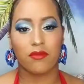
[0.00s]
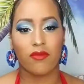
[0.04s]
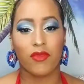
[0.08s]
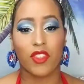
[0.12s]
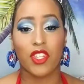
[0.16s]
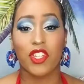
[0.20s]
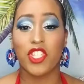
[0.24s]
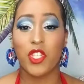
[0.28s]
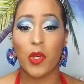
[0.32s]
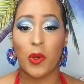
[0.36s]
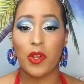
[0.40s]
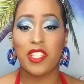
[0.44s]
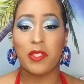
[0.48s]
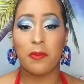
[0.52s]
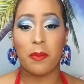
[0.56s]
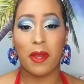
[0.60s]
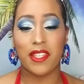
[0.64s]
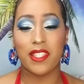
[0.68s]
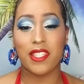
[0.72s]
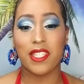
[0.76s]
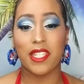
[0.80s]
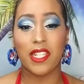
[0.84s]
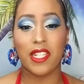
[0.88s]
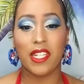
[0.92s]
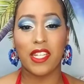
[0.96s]
So it's
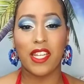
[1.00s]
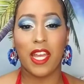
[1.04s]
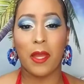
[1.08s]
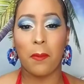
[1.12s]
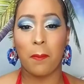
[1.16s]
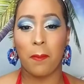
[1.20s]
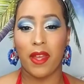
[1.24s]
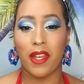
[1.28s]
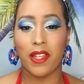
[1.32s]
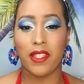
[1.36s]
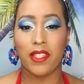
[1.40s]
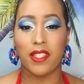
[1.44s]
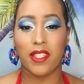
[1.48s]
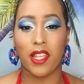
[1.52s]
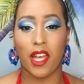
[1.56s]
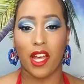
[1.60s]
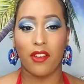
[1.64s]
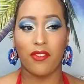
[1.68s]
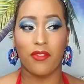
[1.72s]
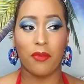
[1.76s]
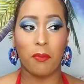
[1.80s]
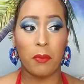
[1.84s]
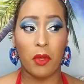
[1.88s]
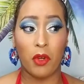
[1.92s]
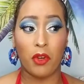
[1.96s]
basically a mix
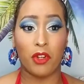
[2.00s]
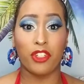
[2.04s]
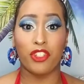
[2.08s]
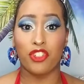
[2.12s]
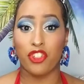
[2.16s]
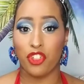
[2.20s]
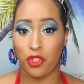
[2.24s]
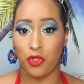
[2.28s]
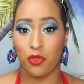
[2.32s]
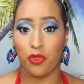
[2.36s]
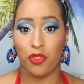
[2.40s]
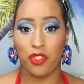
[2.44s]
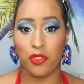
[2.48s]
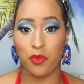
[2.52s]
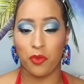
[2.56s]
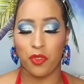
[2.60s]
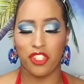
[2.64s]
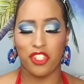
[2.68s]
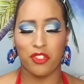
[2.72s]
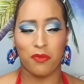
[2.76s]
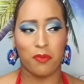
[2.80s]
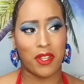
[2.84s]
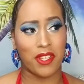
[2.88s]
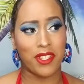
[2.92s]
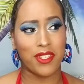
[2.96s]
of milk and juice, which
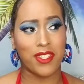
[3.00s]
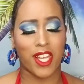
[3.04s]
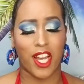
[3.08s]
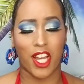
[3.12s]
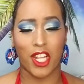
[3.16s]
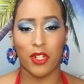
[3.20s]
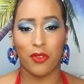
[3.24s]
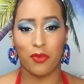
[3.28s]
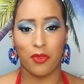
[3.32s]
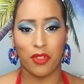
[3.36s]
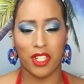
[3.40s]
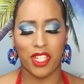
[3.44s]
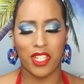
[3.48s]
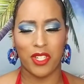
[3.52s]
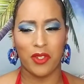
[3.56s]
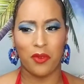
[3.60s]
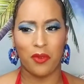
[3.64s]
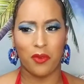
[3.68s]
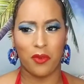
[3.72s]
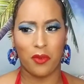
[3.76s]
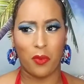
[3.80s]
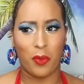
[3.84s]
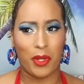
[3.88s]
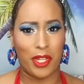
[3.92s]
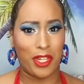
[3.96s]
may sound really
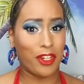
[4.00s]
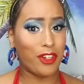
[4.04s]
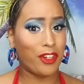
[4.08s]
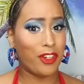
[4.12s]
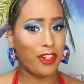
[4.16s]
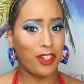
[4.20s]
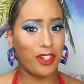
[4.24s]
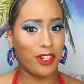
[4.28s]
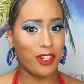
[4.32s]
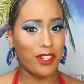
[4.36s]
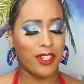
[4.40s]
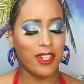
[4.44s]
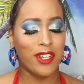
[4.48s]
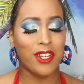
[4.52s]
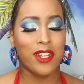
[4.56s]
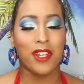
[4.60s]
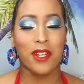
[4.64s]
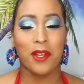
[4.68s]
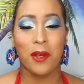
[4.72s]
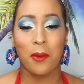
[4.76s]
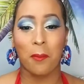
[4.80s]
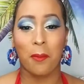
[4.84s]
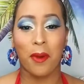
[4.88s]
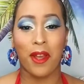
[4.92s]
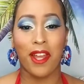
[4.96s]
weird,
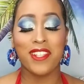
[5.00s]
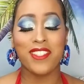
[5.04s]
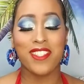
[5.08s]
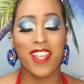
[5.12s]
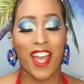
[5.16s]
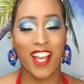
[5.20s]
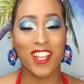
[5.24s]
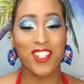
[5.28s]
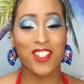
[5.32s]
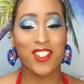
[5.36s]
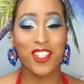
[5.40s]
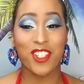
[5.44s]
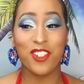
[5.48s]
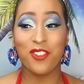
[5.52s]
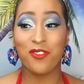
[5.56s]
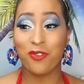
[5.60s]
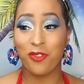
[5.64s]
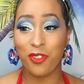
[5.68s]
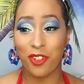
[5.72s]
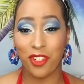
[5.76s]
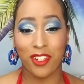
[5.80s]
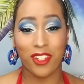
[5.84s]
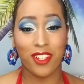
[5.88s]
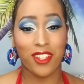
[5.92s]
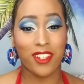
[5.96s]
but it's actually
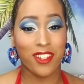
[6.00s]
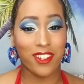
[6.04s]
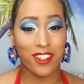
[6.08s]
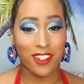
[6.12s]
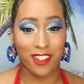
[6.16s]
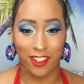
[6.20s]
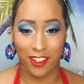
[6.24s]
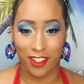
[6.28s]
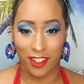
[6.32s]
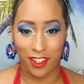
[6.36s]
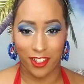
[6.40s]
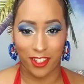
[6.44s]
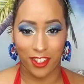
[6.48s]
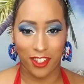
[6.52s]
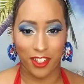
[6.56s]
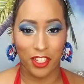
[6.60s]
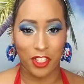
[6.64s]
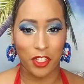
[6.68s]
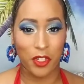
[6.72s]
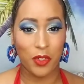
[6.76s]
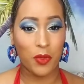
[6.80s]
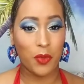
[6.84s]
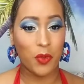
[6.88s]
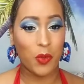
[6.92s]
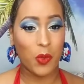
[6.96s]
really good.
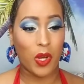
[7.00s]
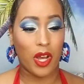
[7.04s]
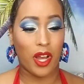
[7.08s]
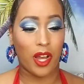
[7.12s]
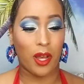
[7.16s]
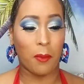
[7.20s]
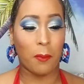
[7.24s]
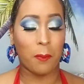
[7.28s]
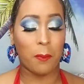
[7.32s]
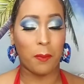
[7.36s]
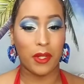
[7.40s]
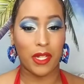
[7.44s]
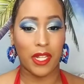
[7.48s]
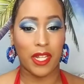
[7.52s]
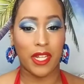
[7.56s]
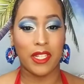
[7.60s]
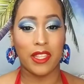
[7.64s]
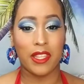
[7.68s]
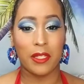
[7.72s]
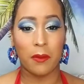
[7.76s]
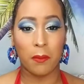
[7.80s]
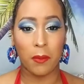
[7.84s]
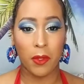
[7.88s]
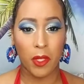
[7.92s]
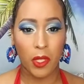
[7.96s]
You blend
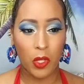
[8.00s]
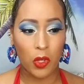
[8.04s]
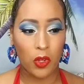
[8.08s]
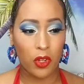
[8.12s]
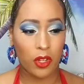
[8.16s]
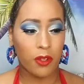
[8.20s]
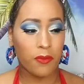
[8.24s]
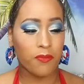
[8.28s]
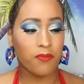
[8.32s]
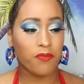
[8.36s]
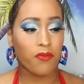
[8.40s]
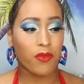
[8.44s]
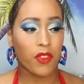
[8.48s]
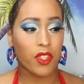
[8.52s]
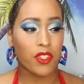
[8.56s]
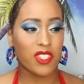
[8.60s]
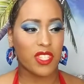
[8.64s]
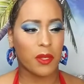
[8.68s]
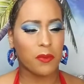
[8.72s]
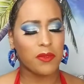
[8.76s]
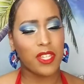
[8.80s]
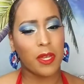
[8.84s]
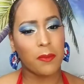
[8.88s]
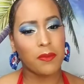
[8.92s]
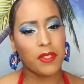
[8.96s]
the milk.
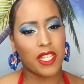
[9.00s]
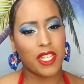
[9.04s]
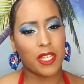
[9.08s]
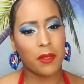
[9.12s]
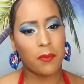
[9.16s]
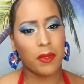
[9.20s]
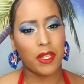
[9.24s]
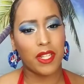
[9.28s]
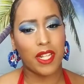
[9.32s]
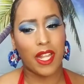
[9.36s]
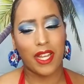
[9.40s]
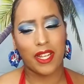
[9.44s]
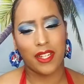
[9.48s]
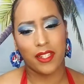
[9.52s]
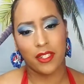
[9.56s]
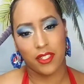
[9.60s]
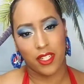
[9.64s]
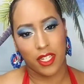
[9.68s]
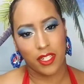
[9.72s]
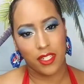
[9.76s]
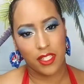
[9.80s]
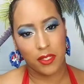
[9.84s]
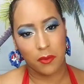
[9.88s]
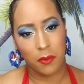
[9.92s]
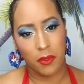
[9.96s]
Sometimes it can be like
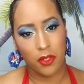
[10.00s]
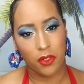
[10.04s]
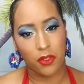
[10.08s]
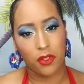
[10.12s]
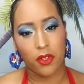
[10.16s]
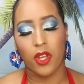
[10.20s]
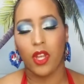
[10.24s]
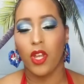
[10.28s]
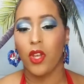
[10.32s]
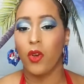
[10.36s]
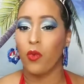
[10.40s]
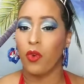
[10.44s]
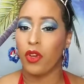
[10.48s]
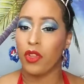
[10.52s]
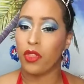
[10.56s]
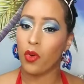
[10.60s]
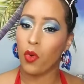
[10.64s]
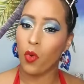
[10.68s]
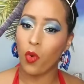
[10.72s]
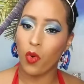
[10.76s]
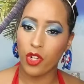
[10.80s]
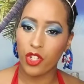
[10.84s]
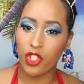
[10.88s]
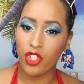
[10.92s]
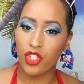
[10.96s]
condensed milk with
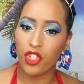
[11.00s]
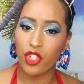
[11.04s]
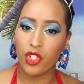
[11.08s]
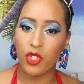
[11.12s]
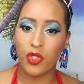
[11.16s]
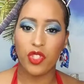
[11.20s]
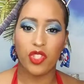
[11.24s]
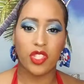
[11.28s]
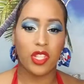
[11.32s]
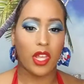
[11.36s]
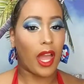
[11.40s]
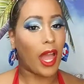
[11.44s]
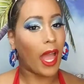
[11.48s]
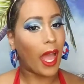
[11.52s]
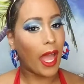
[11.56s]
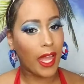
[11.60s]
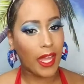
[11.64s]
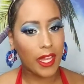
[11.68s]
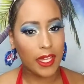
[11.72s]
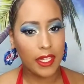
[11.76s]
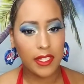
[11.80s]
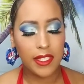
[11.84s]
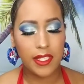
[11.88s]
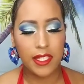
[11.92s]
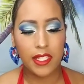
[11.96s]
orange juice,
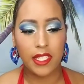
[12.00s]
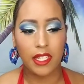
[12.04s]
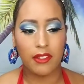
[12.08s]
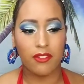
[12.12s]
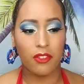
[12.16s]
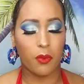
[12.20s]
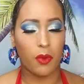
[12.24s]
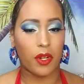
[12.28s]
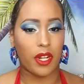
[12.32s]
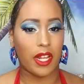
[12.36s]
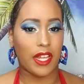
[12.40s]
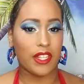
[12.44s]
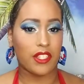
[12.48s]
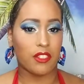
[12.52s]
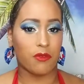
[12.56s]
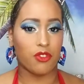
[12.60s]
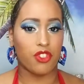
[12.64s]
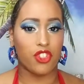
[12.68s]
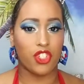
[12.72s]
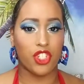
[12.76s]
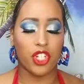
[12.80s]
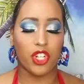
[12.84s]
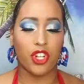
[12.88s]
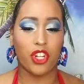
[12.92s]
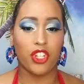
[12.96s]
ice. If you want to add some
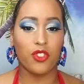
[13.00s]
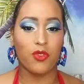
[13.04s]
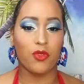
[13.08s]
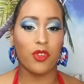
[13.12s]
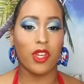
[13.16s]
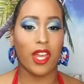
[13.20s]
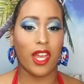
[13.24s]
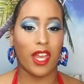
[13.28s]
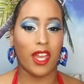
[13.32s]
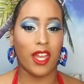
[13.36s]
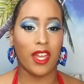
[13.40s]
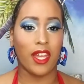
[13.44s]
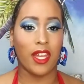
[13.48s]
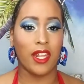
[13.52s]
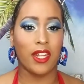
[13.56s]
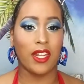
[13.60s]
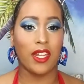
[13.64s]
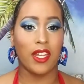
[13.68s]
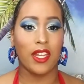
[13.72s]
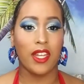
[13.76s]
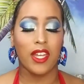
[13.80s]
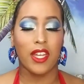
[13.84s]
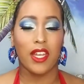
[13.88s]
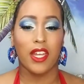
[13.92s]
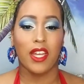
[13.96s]
sugar, you can,
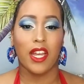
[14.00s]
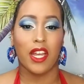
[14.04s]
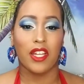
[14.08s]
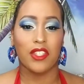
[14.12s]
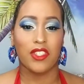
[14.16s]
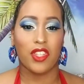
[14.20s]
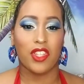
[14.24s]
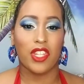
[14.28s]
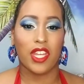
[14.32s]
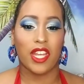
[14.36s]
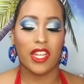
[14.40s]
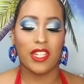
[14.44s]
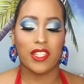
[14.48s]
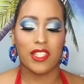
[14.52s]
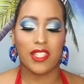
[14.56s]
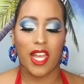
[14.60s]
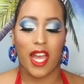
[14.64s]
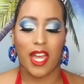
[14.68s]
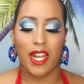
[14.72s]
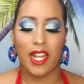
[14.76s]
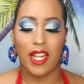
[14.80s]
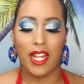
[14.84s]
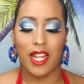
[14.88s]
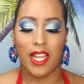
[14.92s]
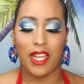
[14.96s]
until it gets kind
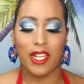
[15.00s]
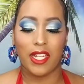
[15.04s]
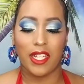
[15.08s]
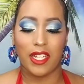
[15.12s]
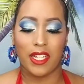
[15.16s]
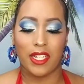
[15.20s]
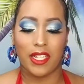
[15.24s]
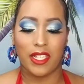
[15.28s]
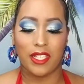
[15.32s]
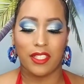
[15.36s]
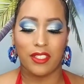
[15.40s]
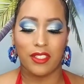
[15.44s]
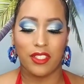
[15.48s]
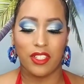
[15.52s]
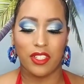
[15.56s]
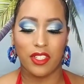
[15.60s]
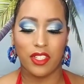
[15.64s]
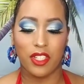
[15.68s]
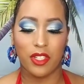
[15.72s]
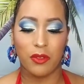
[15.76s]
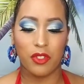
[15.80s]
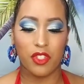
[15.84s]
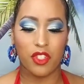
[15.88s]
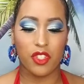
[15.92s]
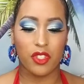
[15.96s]
of like a
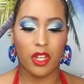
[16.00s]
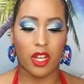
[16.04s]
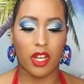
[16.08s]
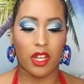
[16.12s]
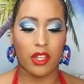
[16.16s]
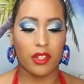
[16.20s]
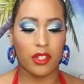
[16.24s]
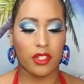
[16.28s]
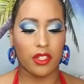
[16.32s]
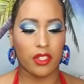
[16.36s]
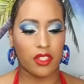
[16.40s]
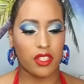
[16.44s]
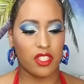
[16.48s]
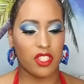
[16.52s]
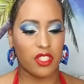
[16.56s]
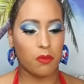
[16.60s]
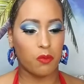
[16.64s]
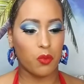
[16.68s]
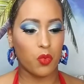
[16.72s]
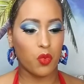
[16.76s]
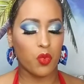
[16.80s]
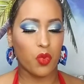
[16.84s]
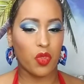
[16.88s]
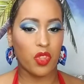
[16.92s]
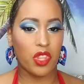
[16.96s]

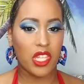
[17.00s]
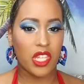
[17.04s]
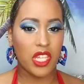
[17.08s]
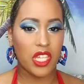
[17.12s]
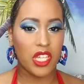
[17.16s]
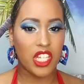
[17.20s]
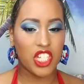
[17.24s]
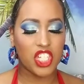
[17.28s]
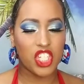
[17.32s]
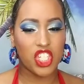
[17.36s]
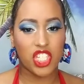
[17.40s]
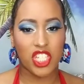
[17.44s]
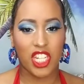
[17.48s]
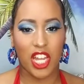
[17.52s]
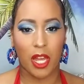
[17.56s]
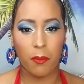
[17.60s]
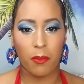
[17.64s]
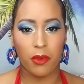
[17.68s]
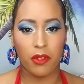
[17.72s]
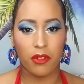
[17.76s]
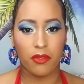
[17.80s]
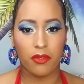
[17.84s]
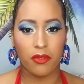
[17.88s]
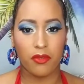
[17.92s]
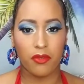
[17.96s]
smoothie-ish type
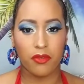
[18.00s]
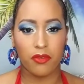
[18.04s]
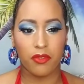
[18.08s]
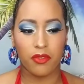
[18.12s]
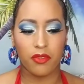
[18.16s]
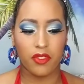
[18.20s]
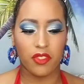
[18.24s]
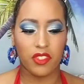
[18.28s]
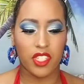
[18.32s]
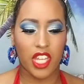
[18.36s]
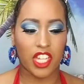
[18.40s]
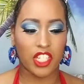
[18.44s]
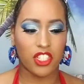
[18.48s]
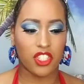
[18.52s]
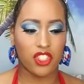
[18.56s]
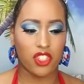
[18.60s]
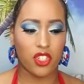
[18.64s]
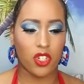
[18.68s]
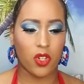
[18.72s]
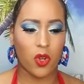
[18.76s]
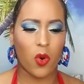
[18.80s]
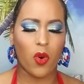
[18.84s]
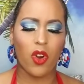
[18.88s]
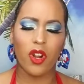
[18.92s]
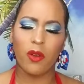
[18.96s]
of texture,
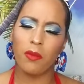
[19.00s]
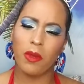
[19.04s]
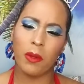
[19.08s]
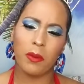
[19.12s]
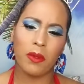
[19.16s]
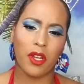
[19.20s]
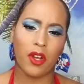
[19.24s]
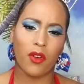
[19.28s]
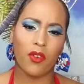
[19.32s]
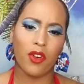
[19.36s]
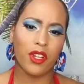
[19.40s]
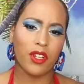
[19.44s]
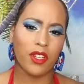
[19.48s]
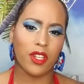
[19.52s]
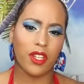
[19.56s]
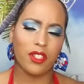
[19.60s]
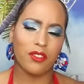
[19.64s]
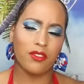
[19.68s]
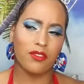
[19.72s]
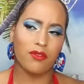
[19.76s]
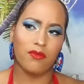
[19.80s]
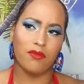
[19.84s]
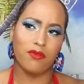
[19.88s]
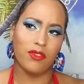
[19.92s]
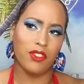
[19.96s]
or maybe not, or
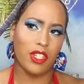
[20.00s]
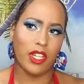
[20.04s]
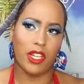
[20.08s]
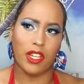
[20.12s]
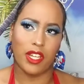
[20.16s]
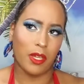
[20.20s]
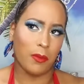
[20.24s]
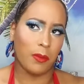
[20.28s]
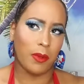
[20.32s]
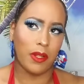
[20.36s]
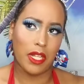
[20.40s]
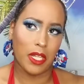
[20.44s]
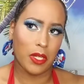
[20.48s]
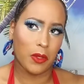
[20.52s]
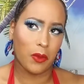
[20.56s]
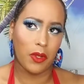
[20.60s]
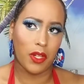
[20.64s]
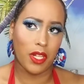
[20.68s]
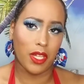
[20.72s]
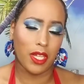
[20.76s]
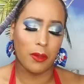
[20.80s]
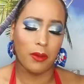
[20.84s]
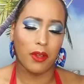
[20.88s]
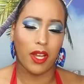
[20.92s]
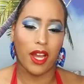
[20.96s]
you can keep it
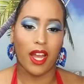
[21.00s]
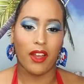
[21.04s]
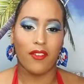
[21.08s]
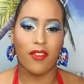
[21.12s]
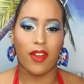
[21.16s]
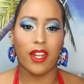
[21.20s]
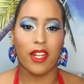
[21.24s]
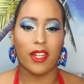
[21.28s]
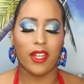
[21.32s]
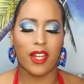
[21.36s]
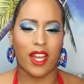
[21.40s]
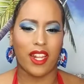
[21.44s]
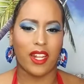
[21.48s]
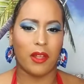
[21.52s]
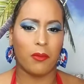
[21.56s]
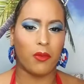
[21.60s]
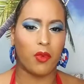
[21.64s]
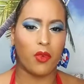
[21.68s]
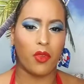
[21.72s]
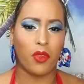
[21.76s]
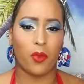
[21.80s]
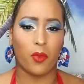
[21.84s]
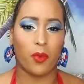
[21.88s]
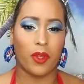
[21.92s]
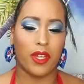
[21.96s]
liquidy. I've had it kind of
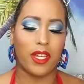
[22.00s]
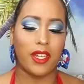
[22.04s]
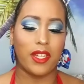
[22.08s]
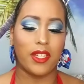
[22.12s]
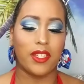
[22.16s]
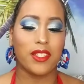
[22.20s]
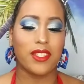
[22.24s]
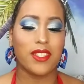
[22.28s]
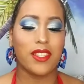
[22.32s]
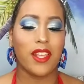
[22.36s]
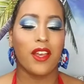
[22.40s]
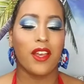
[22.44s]
both ways,